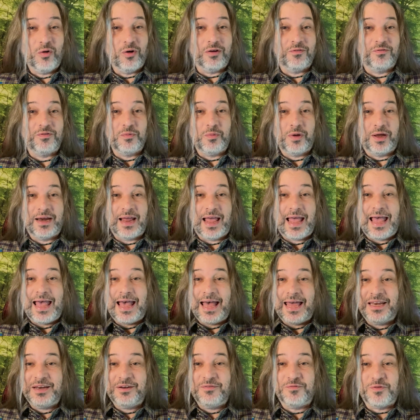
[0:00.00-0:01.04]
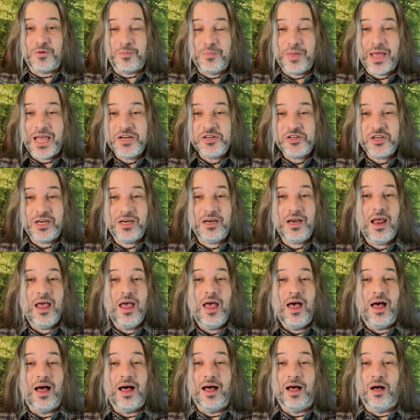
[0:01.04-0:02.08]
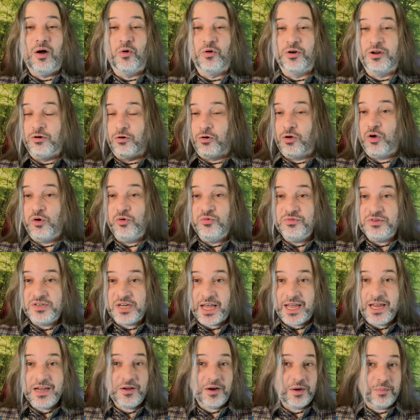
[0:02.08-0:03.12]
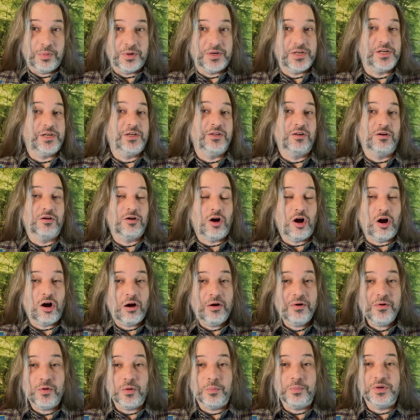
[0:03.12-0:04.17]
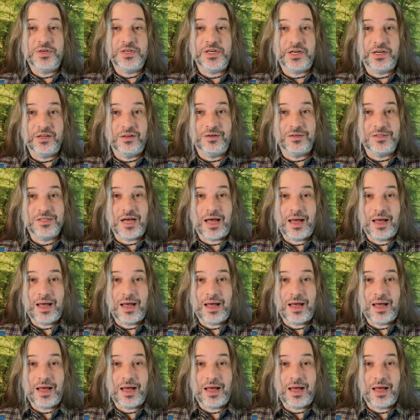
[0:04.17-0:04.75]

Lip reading: or if you want to add information or your own take on a particular card or a particular